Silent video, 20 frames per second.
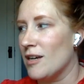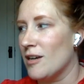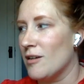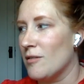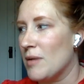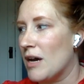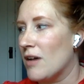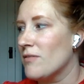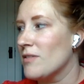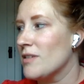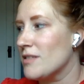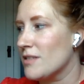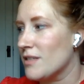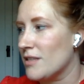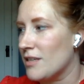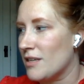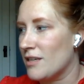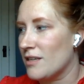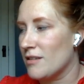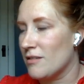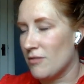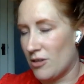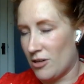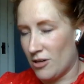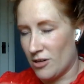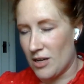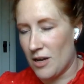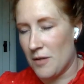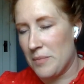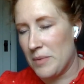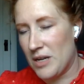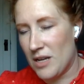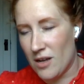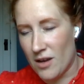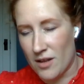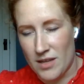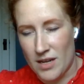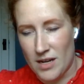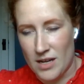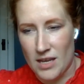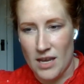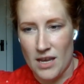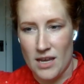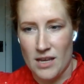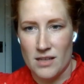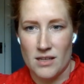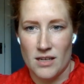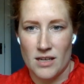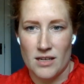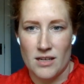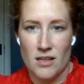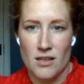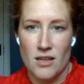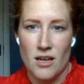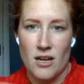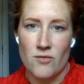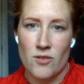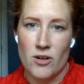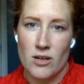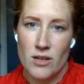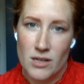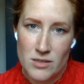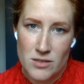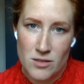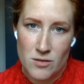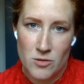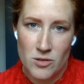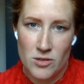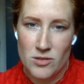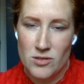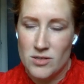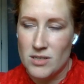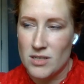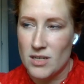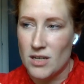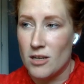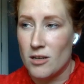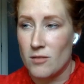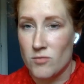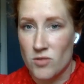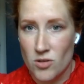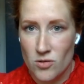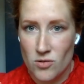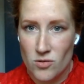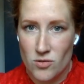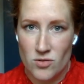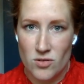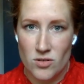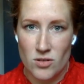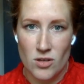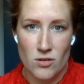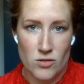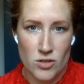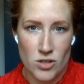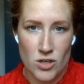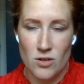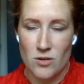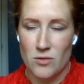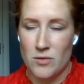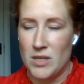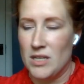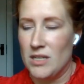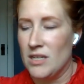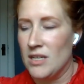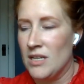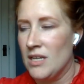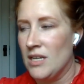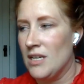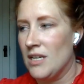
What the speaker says: Obviously, our company Authenticate, like a lot of our customers use, GeoINT